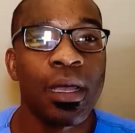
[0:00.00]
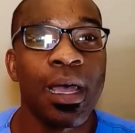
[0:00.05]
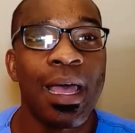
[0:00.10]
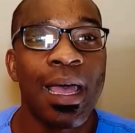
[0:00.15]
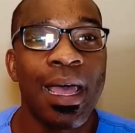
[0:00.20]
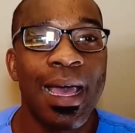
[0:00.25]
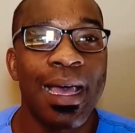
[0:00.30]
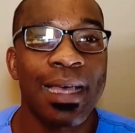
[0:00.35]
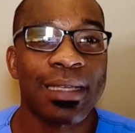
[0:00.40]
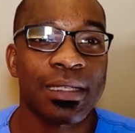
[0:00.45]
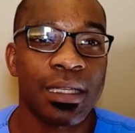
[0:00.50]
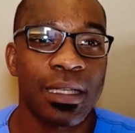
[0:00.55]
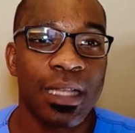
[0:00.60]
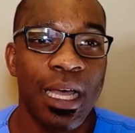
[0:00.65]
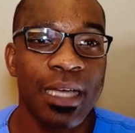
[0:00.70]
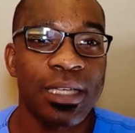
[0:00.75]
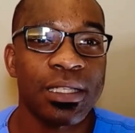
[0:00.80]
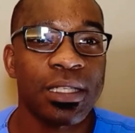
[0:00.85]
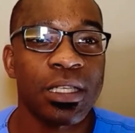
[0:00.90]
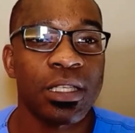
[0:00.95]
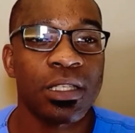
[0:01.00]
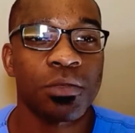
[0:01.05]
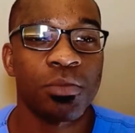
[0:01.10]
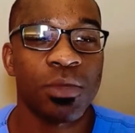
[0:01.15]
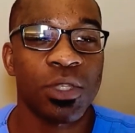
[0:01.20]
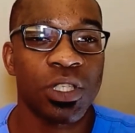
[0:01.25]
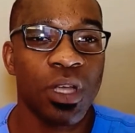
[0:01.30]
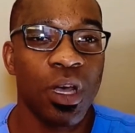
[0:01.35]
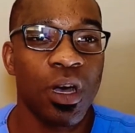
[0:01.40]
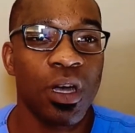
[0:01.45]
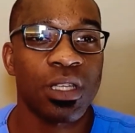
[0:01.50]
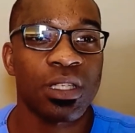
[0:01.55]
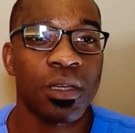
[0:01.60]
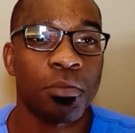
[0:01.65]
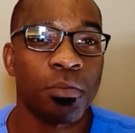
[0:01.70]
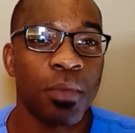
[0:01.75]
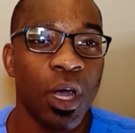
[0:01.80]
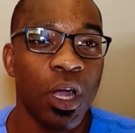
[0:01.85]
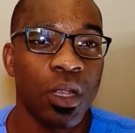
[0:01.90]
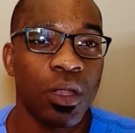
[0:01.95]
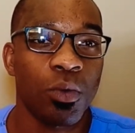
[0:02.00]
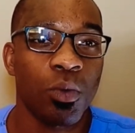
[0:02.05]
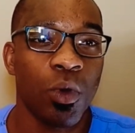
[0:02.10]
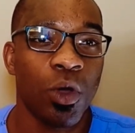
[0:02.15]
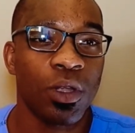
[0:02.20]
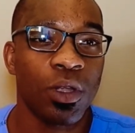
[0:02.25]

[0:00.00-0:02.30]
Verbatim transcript: as a licensed massage and bodywork